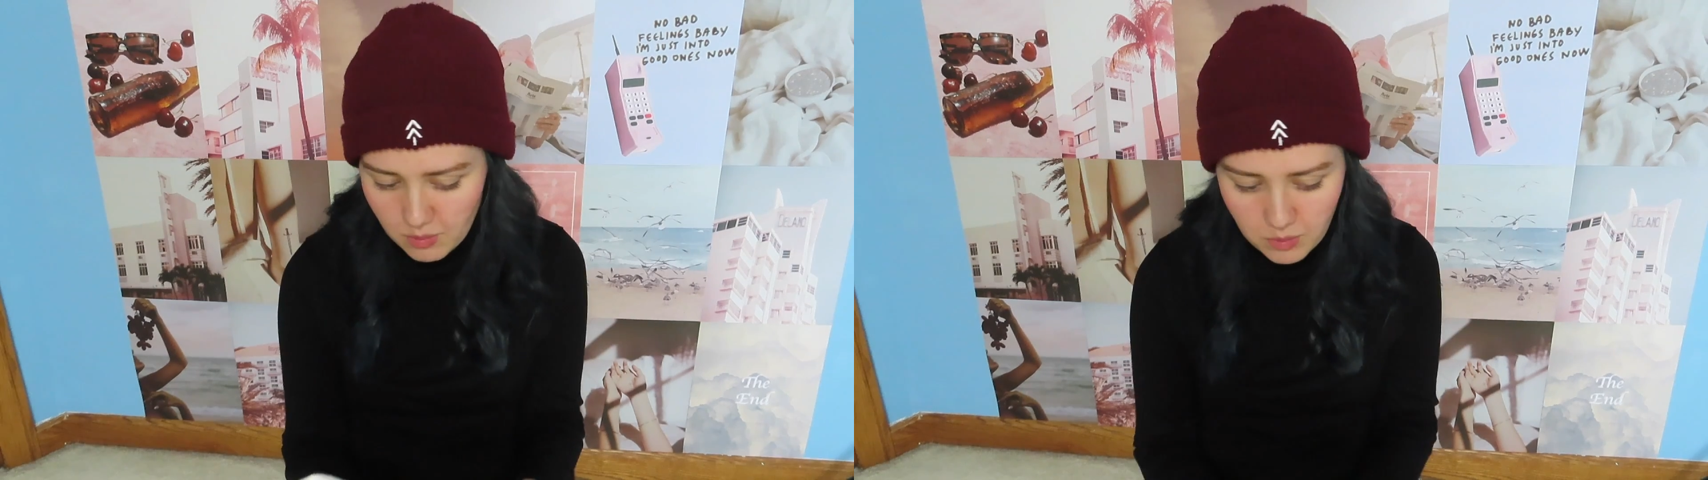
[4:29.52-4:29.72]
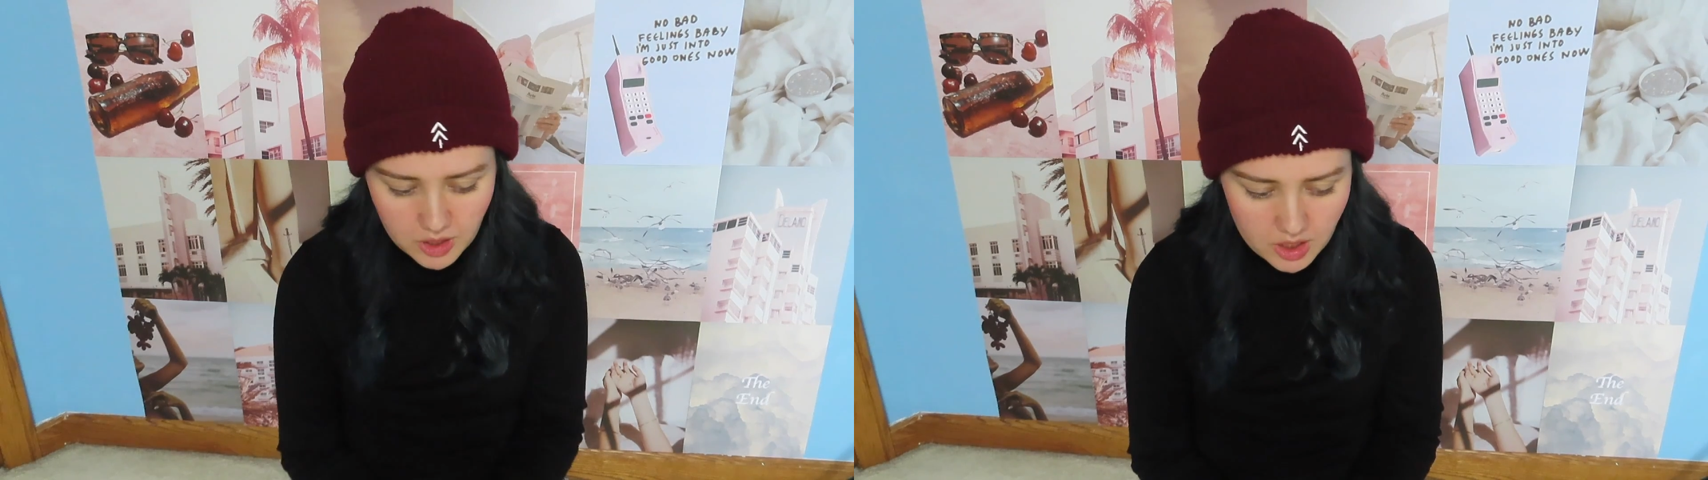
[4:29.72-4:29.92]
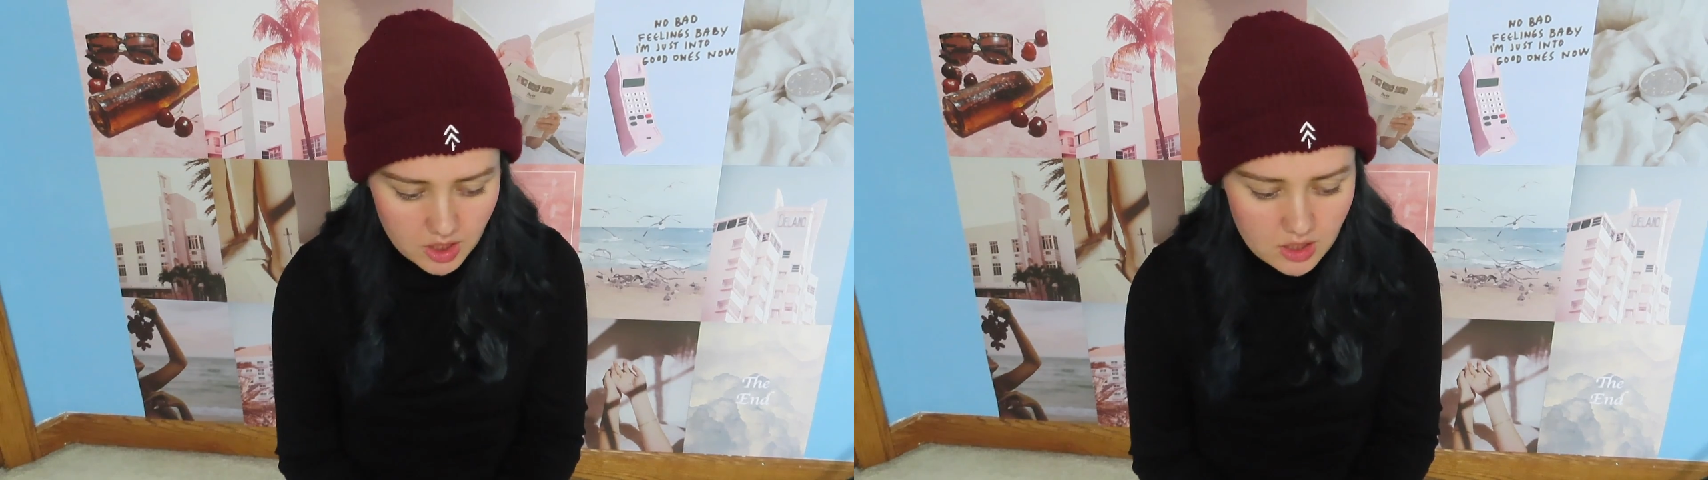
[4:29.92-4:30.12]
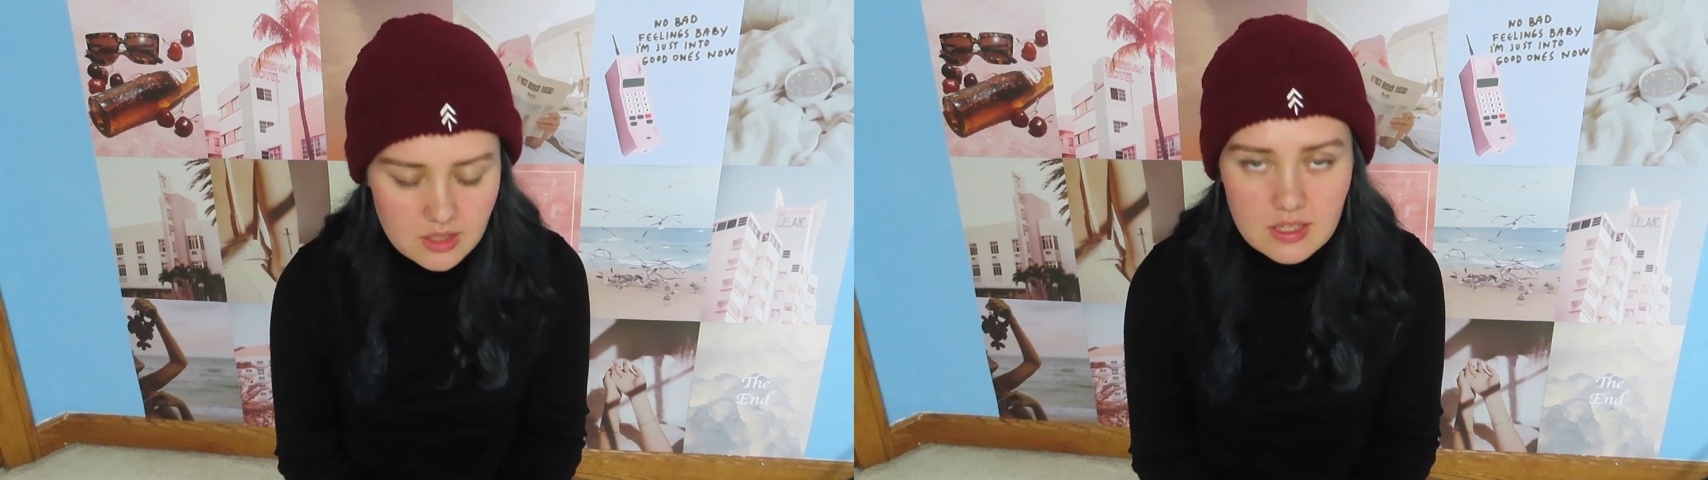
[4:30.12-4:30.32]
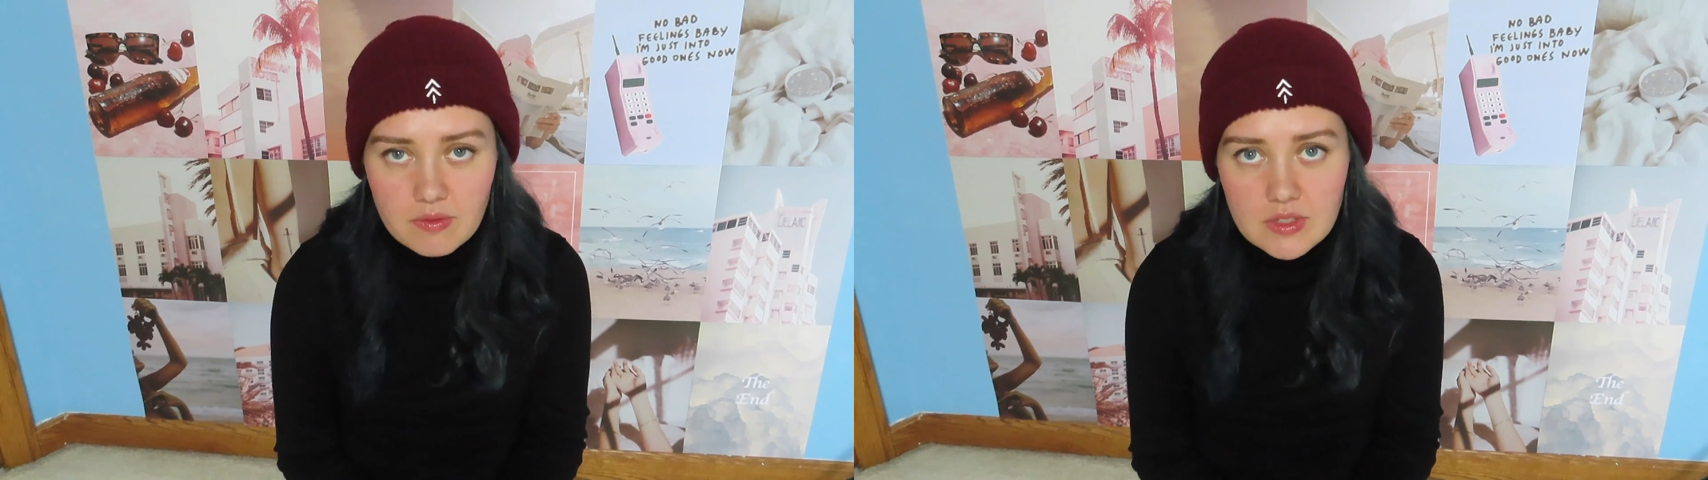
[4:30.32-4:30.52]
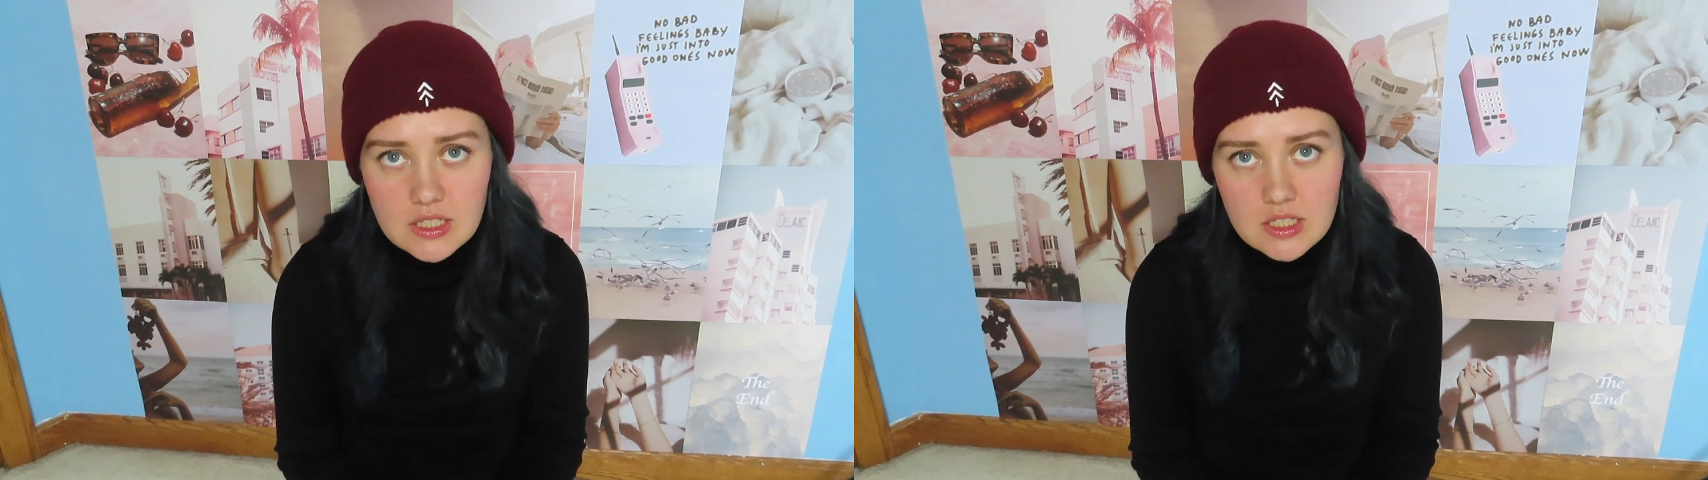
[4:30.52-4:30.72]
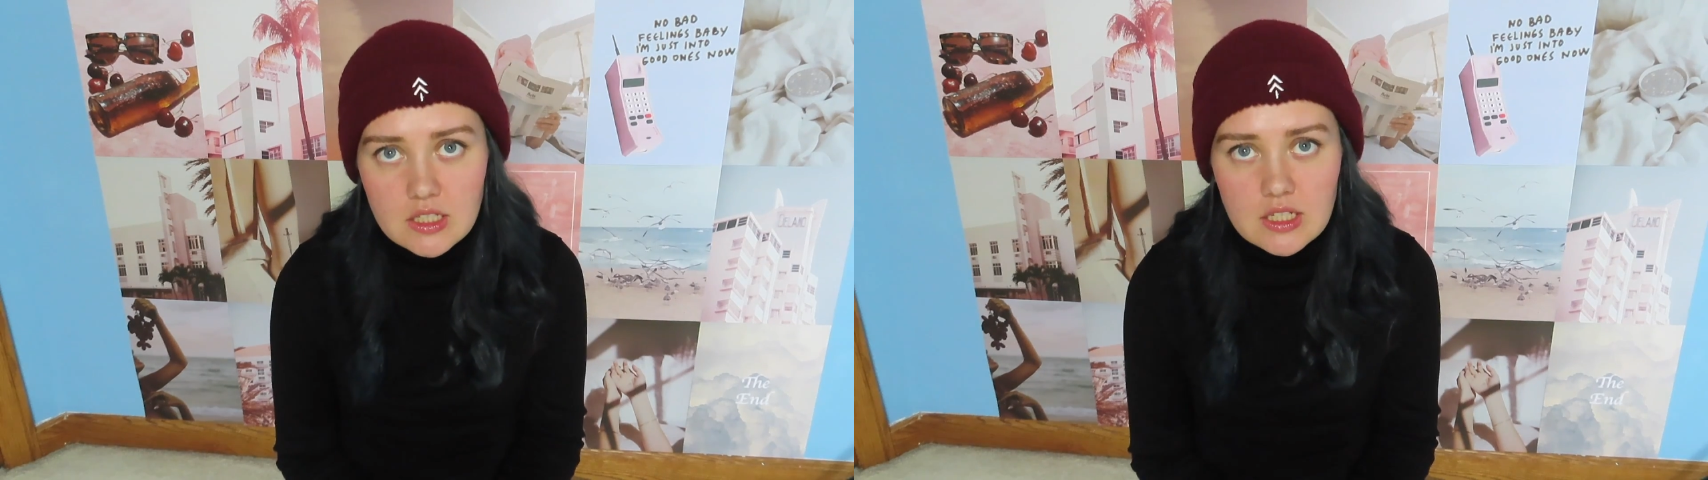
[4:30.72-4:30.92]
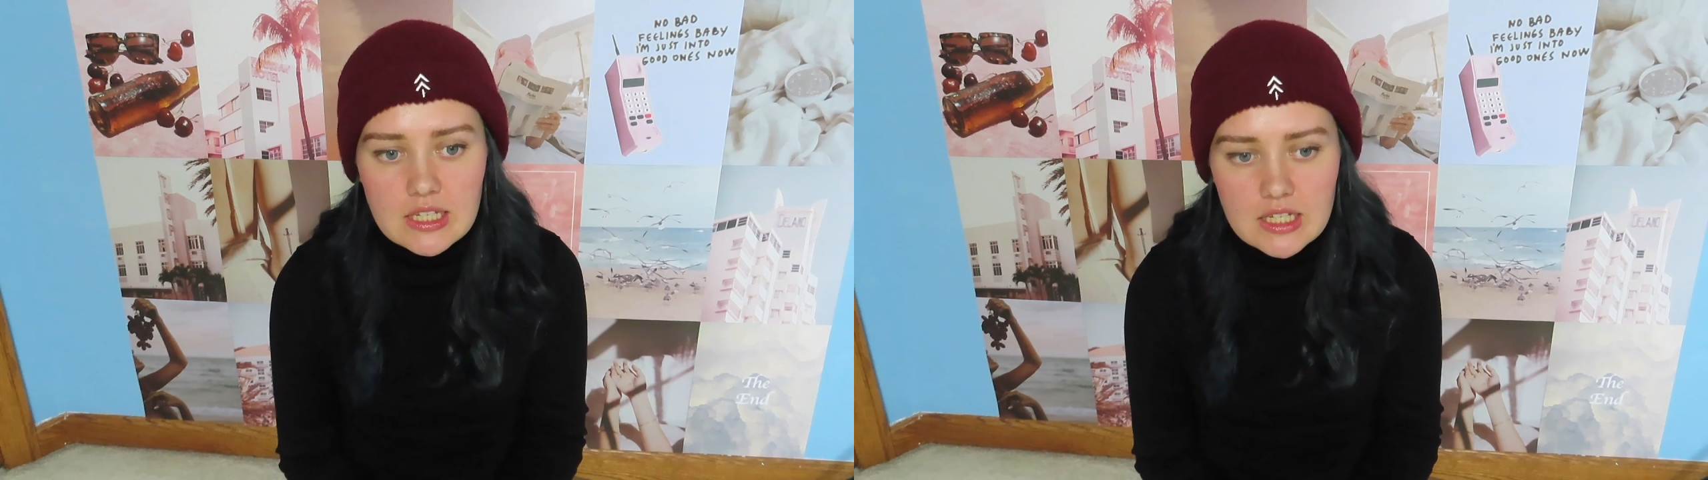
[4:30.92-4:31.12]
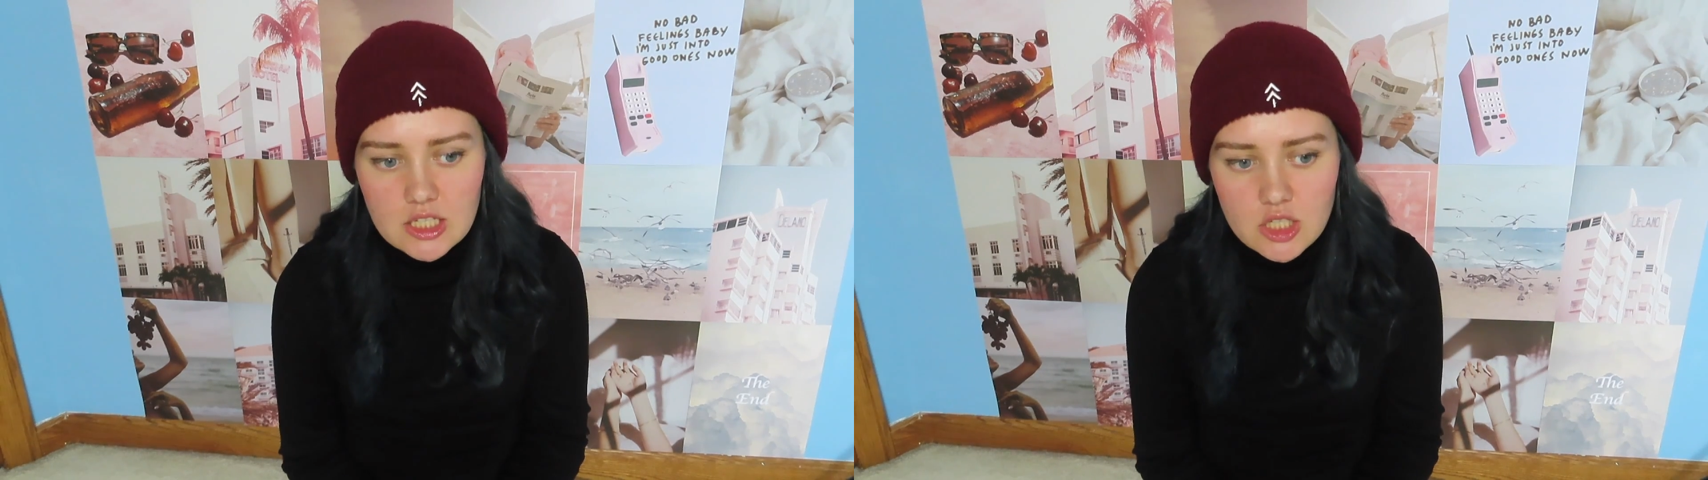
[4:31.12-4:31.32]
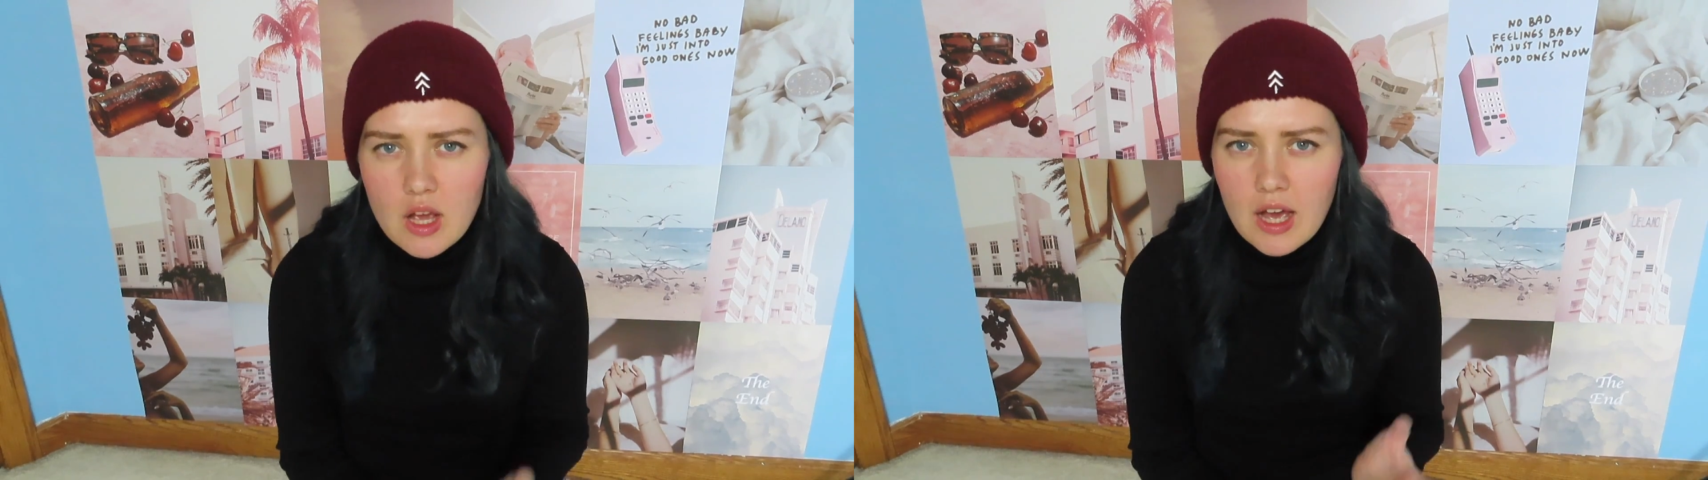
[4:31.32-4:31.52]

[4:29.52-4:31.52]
were $17 each.